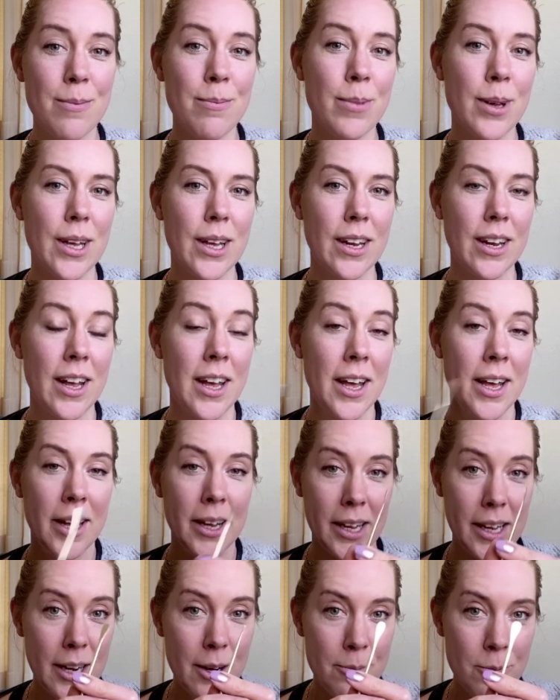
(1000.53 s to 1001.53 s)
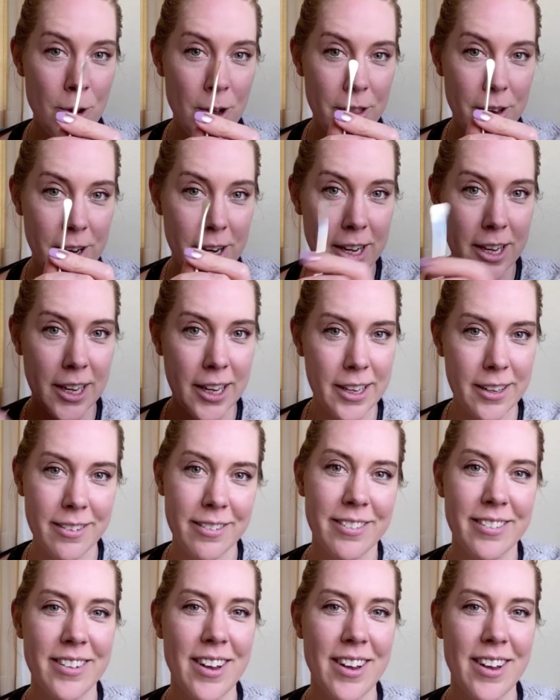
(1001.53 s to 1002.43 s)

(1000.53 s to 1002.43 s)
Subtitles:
but get them while they're good.